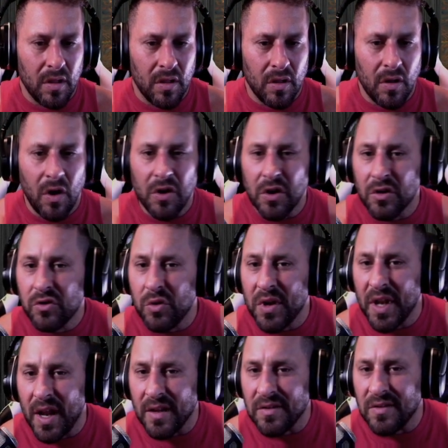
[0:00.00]
Oh, you're doing it
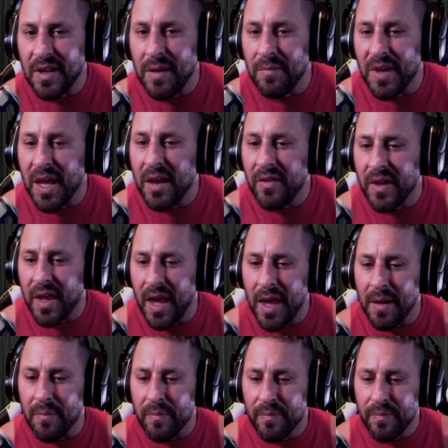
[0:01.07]
on Steam. Get in the game.